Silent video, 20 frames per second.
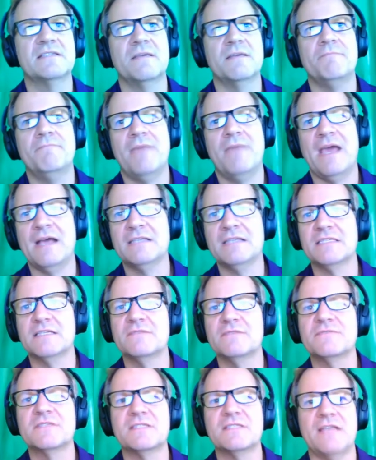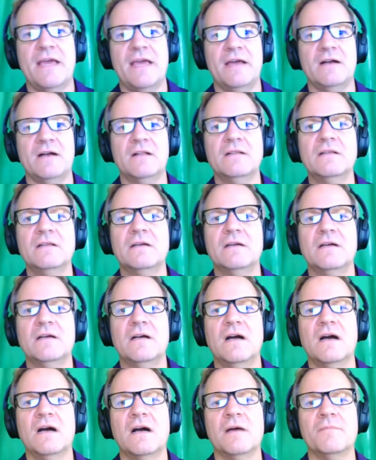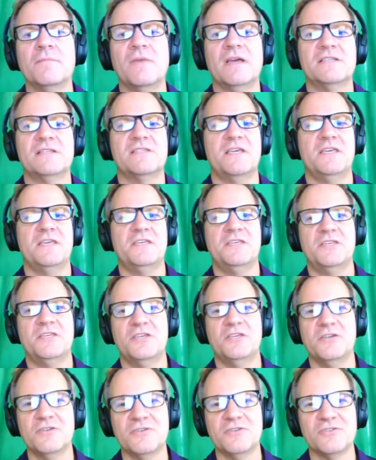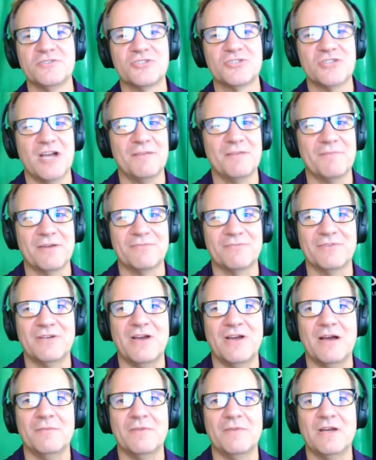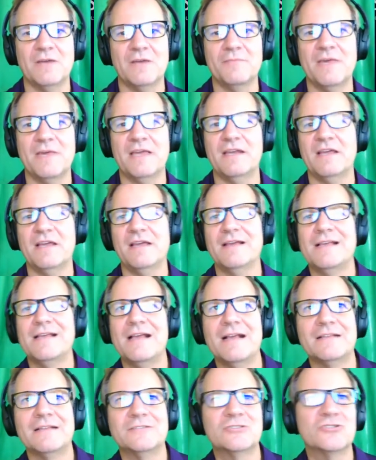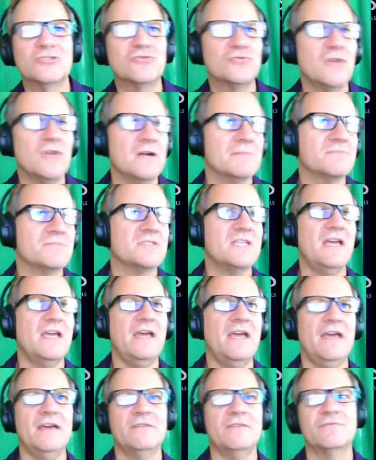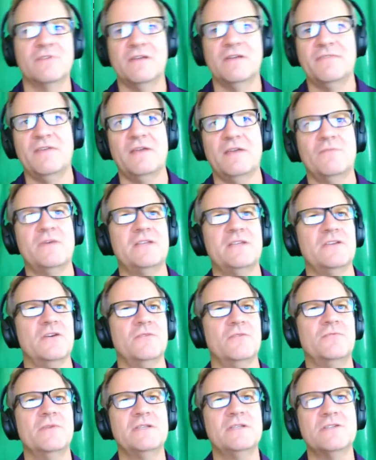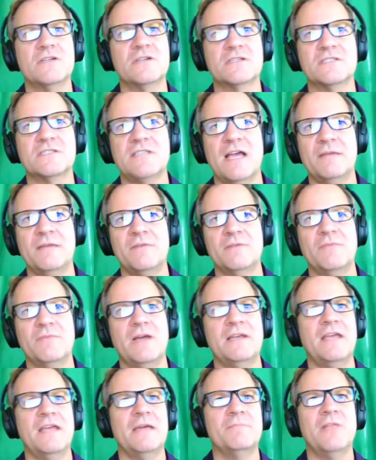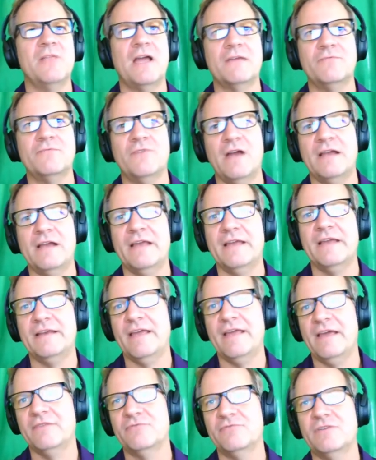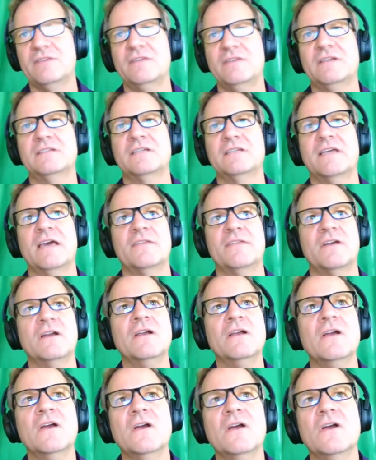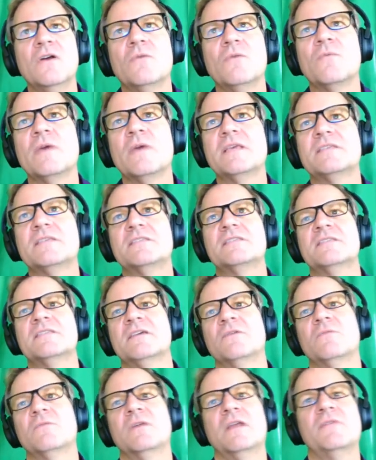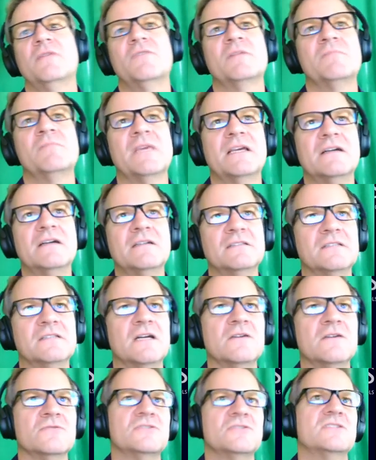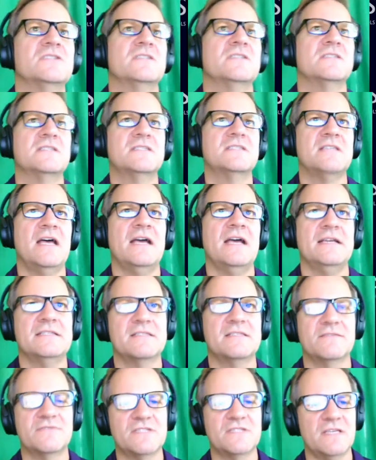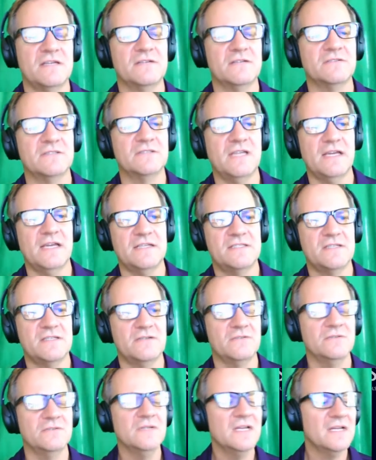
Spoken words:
a massive sale. It's a huge shopping phenomenon, and it trumps everything we do. If we took Cyber Monday, Black Friday, and everything together, we still wouldn't even be close to the size of Single Day. So